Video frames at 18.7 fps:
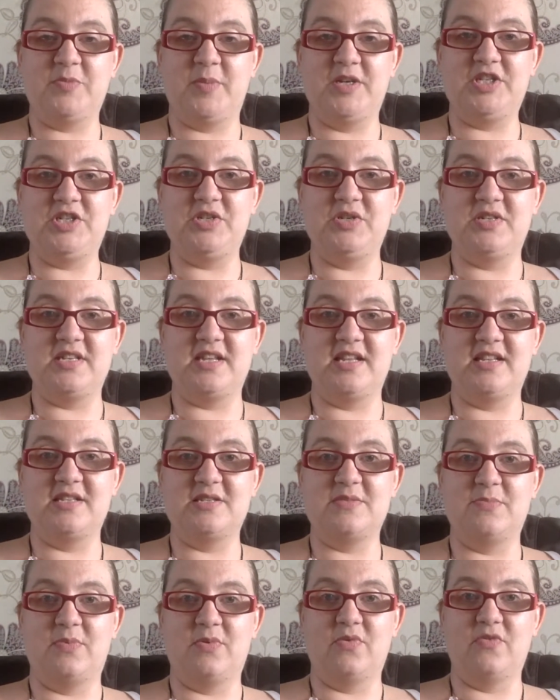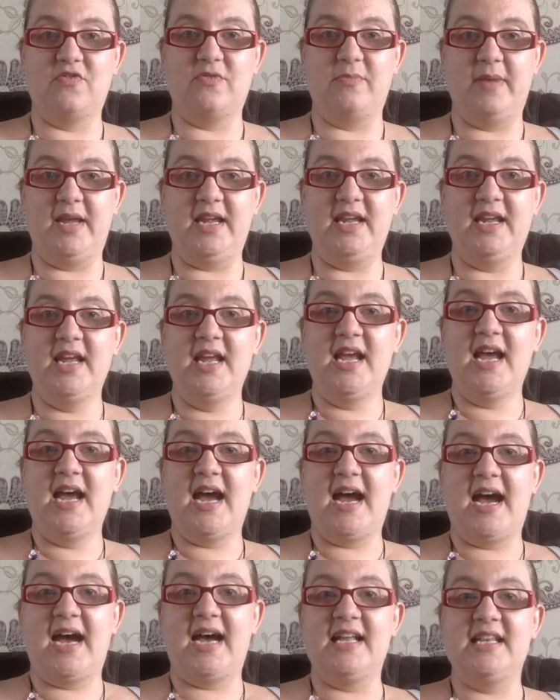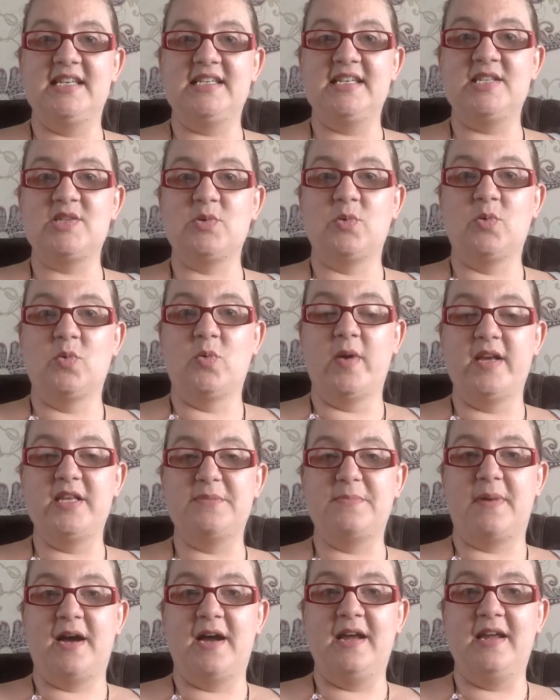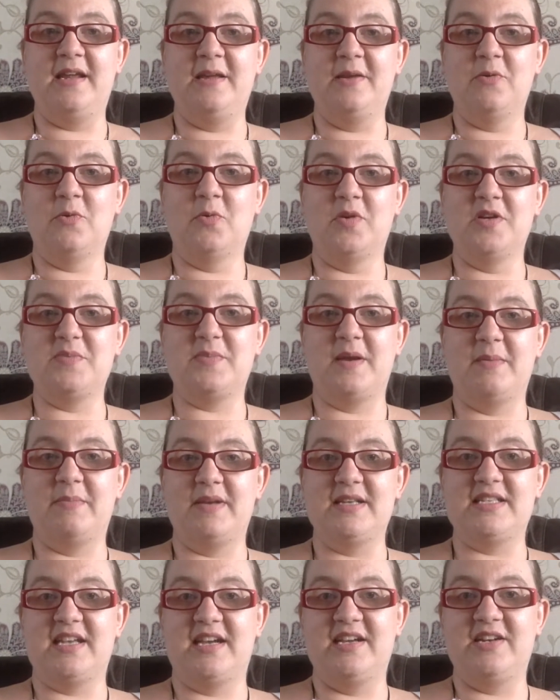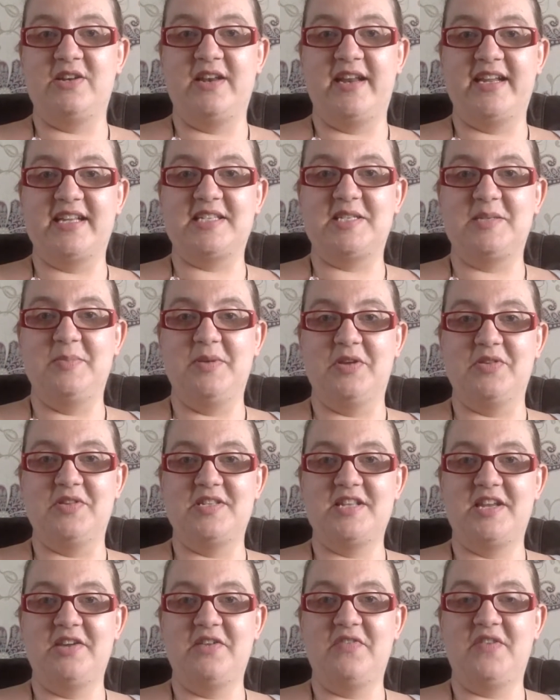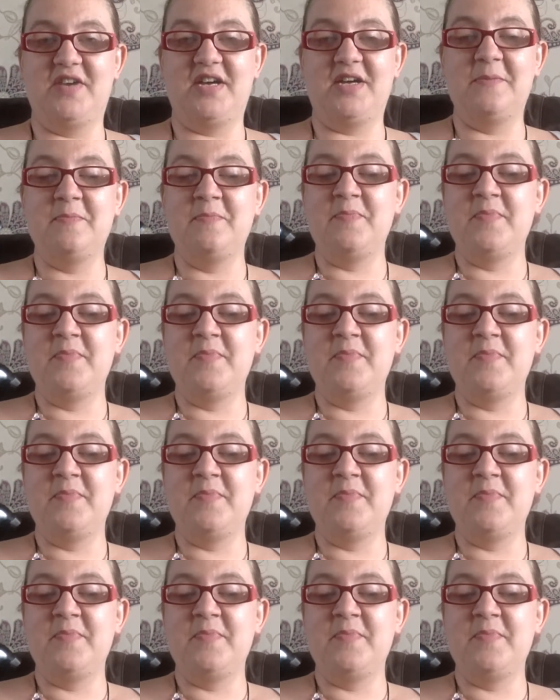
two sons bought for me, and it's always by my side next to me on the sofa.